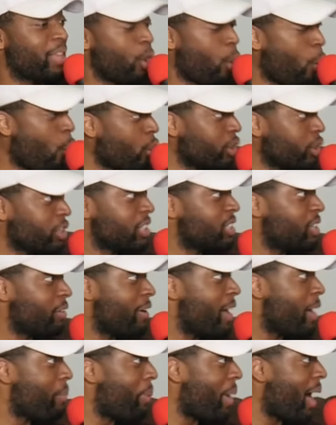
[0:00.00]
The origins of
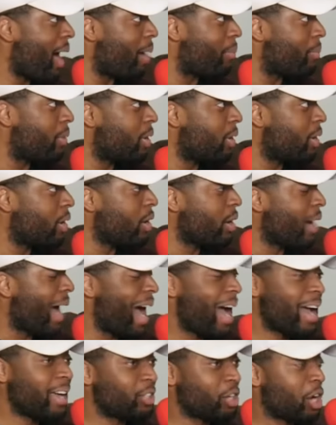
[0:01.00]
hip hop. Mm-hmm.
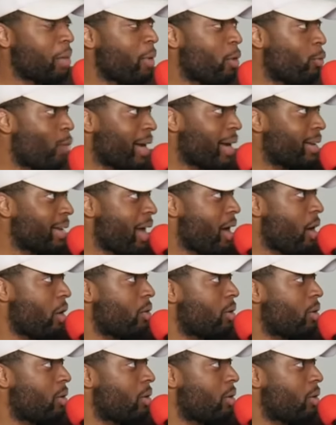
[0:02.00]
I ain't talking about right now.